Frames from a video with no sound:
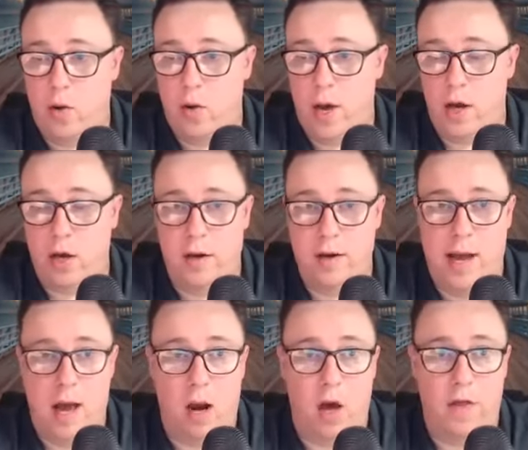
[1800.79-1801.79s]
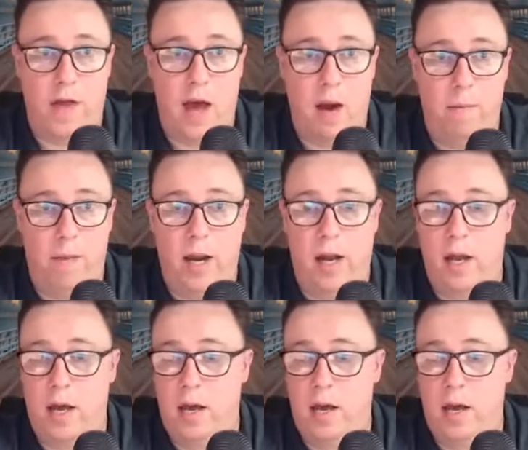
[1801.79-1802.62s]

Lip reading: and you can download that immediately